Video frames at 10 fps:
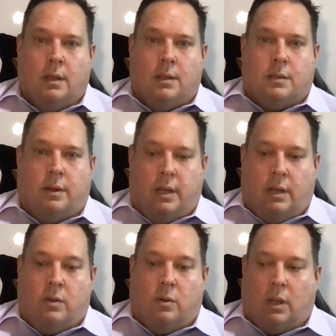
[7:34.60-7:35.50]
So now
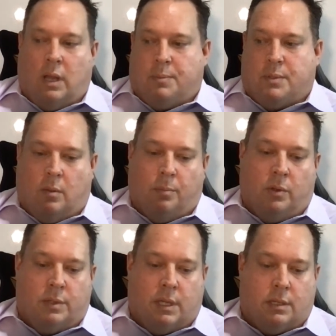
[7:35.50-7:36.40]
your laptop,
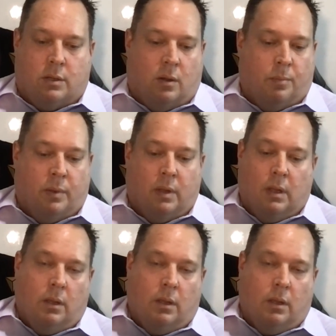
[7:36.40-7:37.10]
your desktop,